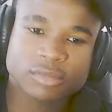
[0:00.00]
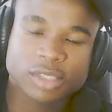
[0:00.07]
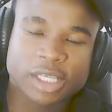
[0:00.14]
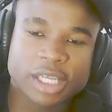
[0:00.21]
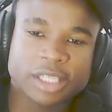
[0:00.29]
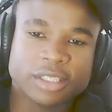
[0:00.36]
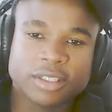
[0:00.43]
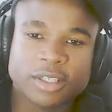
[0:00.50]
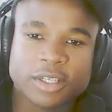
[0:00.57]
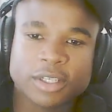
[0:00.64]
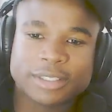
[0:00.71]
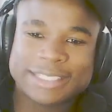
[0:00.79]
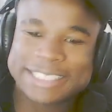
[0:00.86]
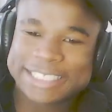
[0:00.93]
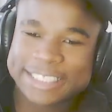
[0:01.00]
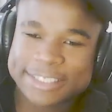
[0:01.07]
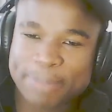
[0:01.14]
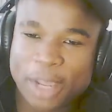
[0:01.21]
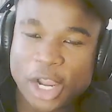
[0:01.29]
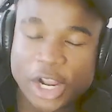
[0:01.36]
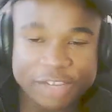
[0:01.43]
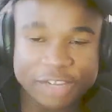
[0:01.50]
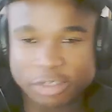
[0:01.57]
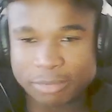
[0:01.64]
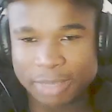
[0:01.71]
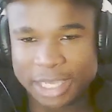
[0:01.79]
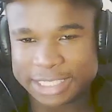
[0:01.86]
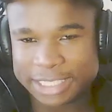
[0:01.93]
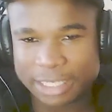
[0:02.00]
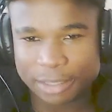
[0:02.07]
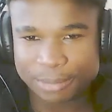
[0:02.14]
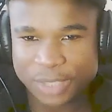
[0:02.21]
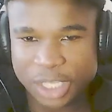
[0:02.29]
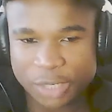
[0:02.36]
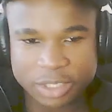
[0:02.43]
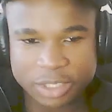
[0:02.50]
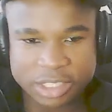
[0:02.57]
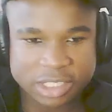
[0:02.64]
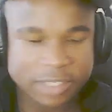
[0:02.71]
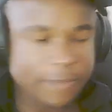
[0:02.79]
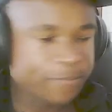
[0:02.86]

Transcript: And Despair even makes an appearance.